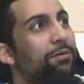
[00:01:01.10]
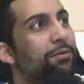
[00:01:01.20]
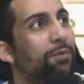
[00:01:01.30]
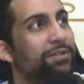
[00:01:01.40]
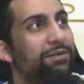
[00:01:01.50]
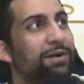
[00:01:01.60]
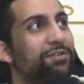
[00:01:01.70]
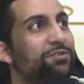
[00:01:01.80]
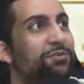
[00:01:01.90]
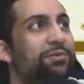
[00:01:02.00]
was
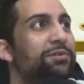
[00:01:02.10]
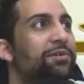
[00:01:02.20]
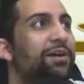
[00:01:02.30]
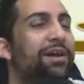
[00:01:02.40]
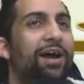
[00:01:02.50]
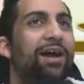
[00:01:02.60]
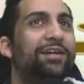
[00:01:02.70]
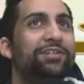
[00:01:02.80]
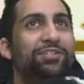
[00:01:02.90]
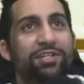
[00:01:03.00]
Amatsu.
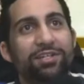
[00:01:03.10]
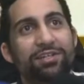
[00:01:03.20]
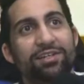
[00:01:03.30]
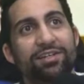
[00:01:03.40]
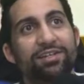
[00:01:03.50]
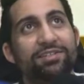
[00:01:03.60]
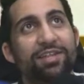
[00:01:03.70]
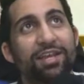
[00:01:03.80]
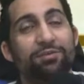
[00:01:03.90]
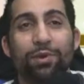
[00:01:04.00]
She is
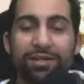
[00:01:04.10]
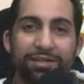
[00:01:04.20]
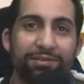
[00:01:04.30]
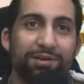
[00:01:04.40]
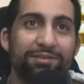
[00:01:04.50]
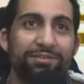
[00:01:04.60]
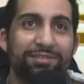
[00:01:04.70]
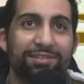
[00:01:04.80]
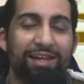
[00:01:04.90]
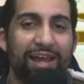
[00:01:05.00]
a red hero,
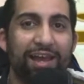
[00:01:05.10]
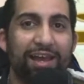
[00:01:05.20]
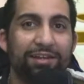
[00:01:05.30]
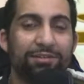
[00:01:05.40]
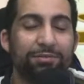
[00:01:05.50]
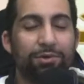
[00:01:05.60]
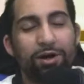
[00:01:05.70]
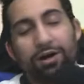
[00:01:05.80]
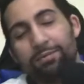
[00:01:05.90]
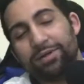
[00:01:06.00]
and
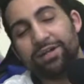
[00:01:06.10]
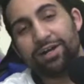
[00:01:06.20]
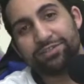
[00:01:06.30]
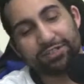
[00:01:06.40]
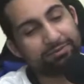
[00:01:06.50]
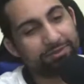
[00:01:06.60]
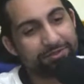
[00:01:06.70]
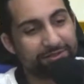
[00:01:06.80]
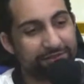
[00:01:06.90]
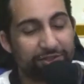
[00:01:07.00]
oh my gosh,
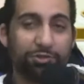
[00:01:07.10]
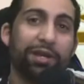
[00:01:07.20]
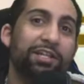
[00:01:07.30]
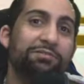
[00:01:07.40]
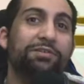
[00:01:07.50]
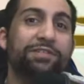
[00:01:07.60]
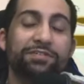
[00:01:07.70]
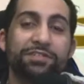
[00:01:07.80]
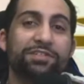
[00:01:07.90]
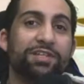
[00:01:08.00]
the trailer reveal
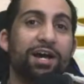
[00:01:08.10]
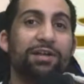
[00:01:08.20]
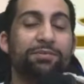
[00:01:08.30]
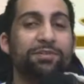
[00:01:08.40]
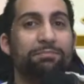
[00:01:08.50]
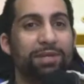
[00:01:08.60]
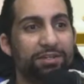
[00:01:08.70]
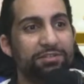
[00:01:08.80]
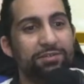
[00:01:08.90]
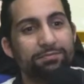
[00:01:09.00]
for this card was
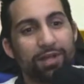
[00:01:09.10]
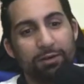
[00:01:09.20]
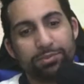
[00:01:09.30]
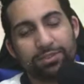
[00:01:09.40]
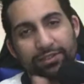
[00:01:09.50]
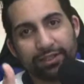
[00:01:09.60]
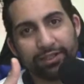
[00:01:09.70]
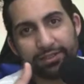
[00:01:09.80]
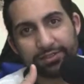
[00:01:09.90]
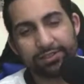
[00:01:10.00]
amazing. I'll put a
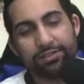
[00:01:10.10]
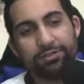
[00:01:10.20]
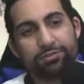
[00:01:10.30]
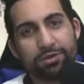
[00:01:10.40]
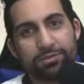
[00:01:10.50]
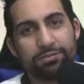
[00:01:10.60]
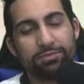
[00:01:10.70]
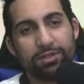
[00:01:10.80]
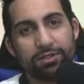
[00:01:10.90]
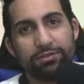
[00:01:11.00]
link in the description
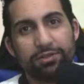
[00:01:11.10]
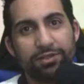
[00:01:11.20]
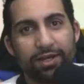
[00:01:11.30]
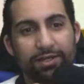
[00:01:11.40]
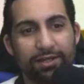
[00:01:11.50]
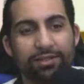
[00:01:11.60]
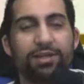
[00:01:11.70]
below and all that. Like,